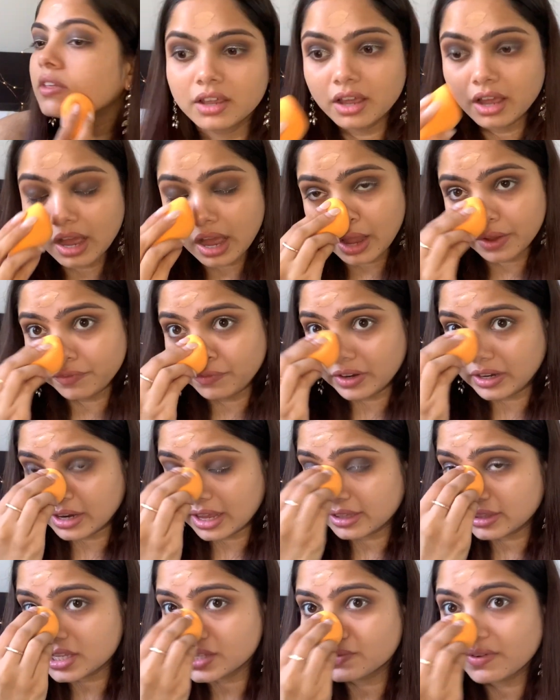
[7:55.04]
I feel
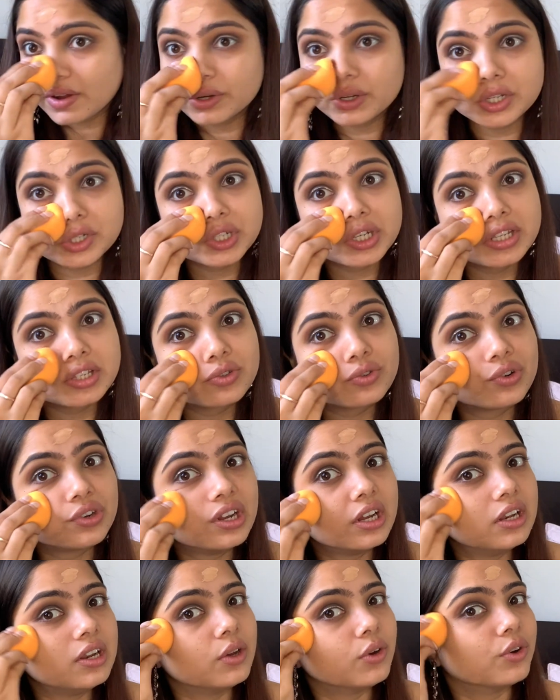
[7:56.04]
like this foundation is
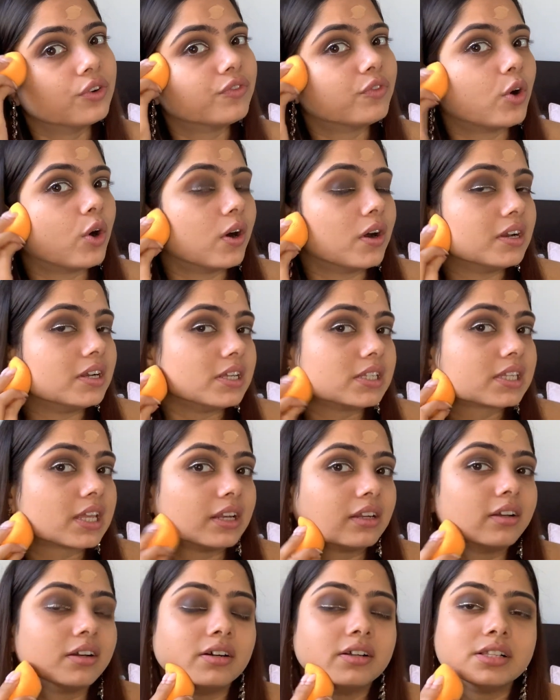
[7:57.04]
really good for oily
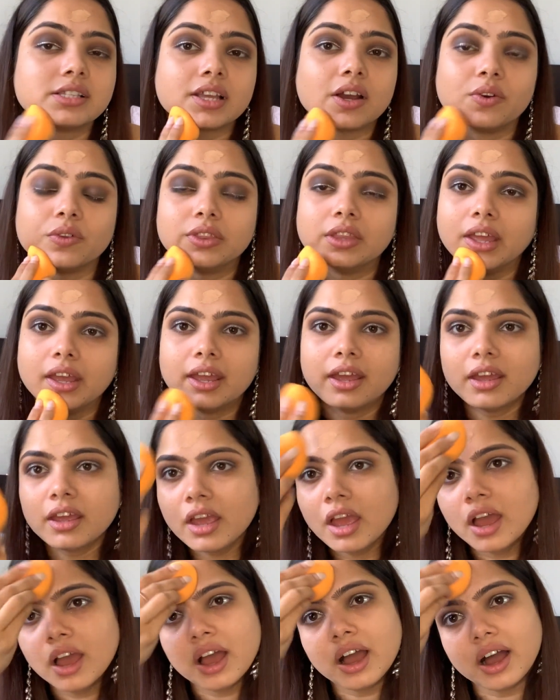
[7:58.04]
skin girls out there.
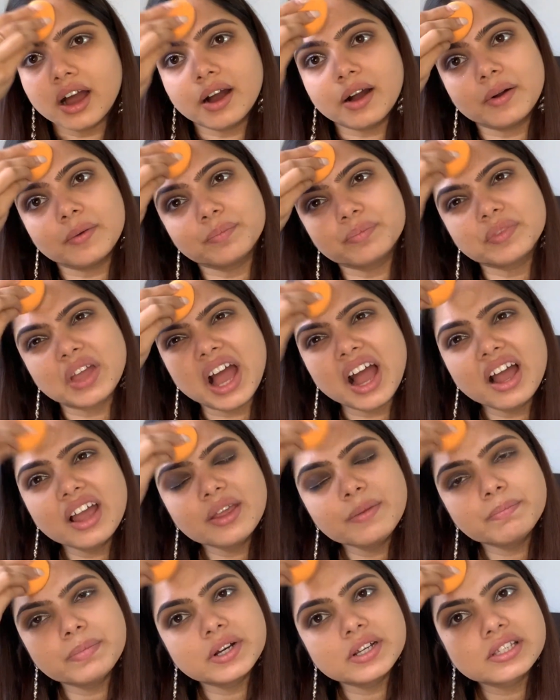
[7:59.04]
I
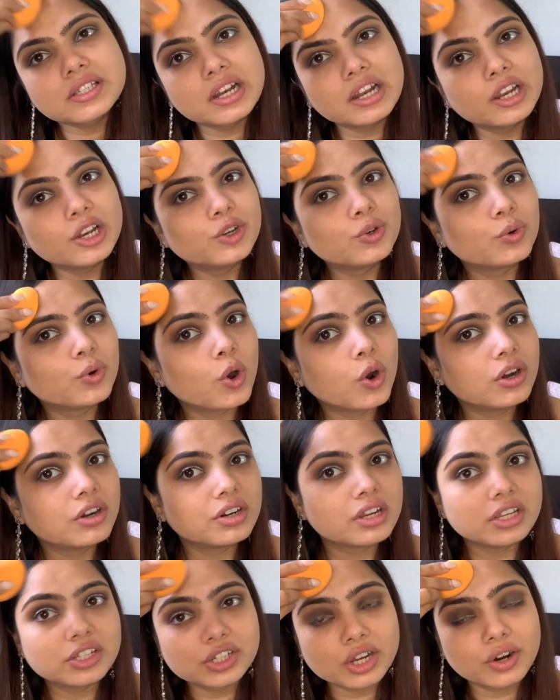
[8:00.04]
personally do not
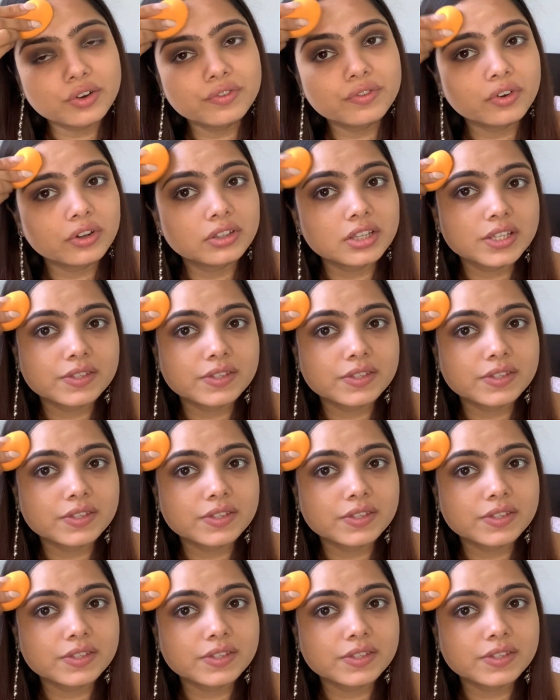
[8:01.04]
reach out for this